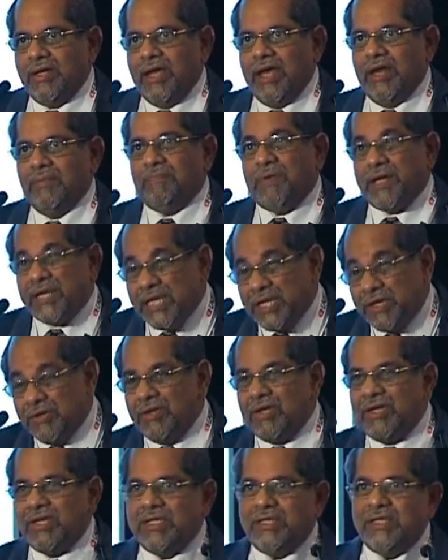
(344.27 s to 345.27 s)
And
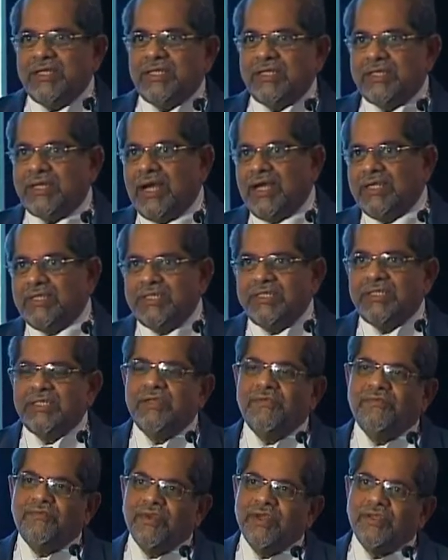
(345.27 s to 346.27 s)
particularly this
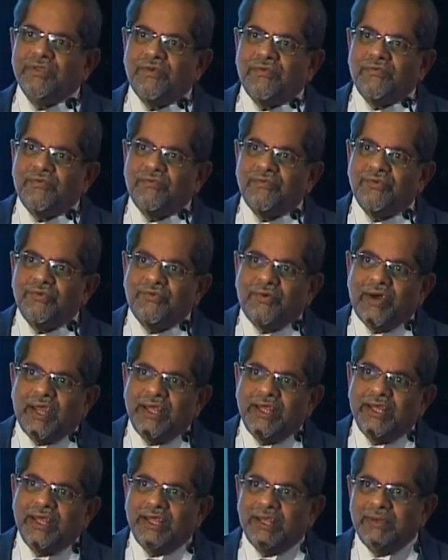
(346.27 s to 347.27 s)
transition phase of
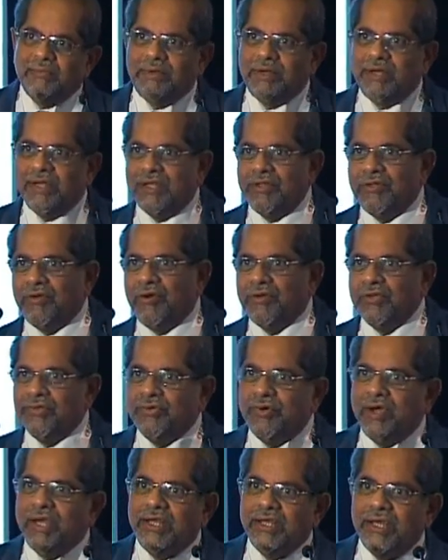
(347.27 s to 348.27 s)
UID-enabled and
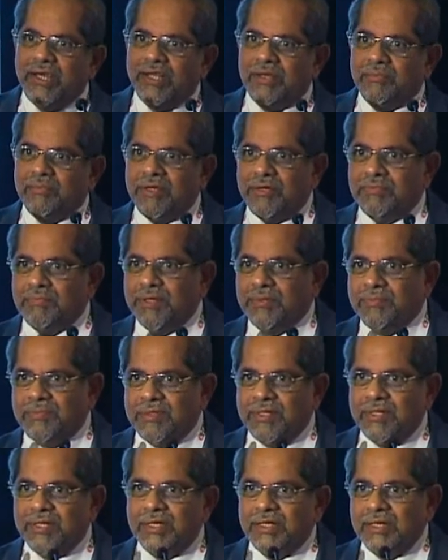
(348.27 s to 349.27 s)
non-UID-enabled
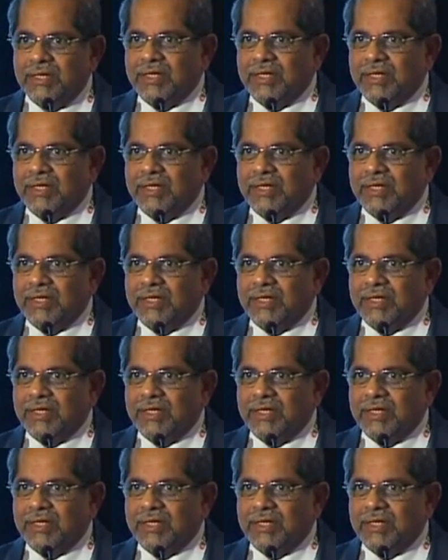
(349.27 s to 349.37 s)
people,